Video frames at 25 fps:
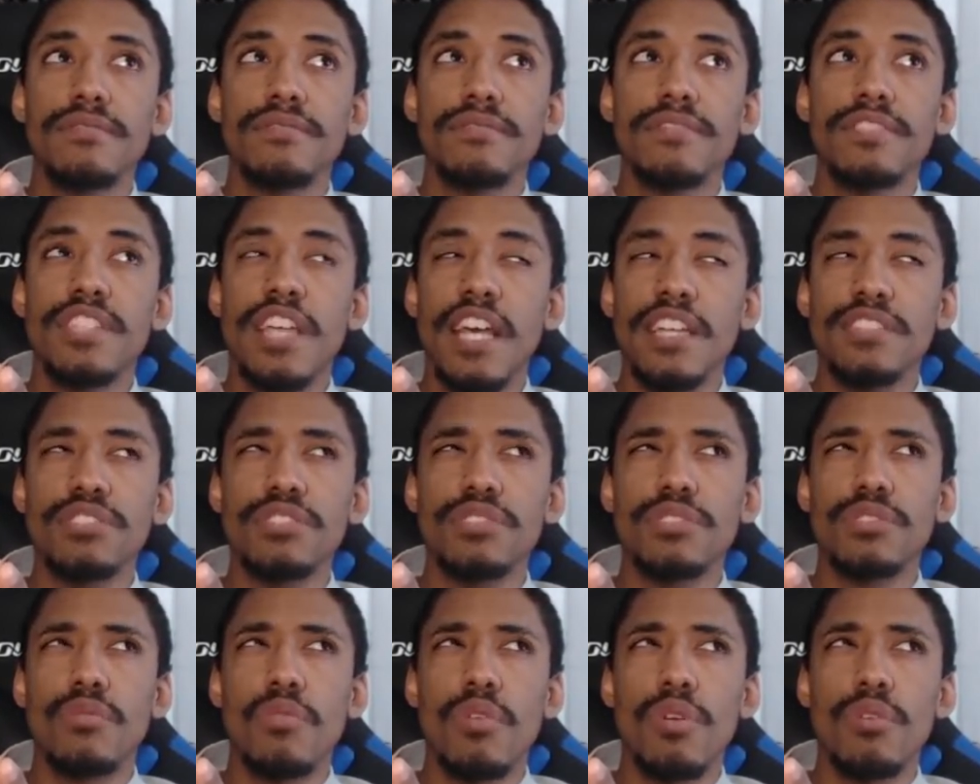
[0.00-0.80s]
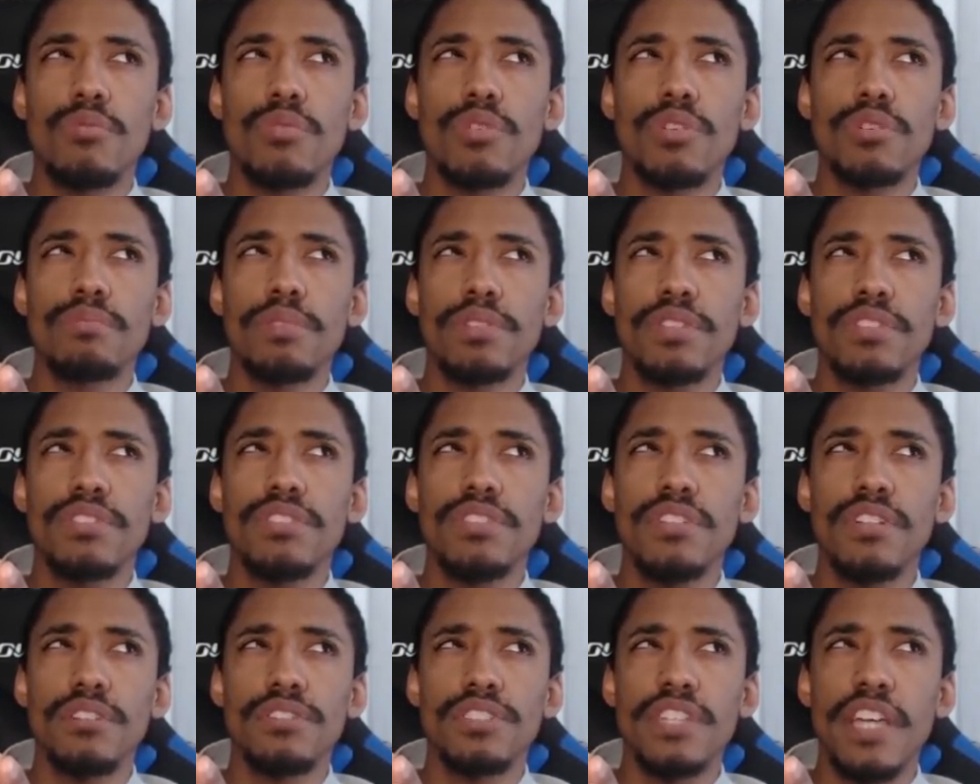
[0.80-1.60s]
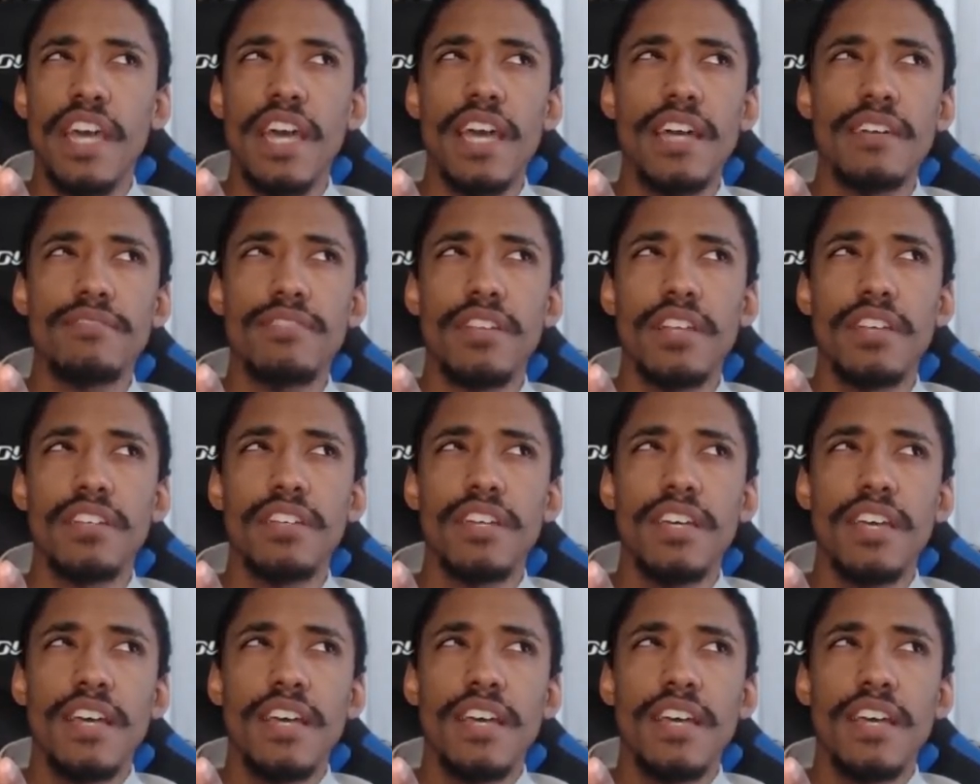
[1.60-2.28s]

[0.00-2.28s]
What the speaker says: Sassy is the wrong word, but, to have, to